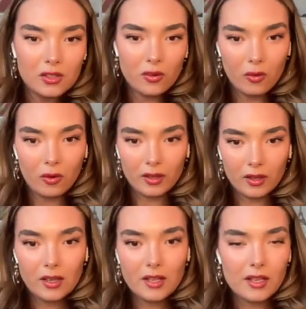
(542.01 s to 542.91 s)
score,
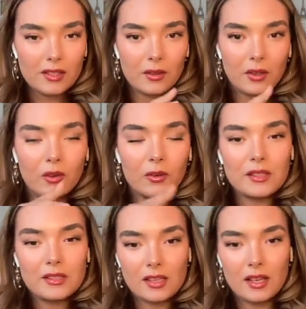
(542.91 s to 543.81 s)
they would
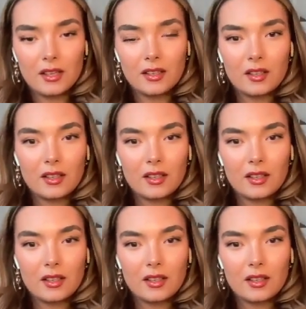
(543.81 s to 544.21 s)
always say,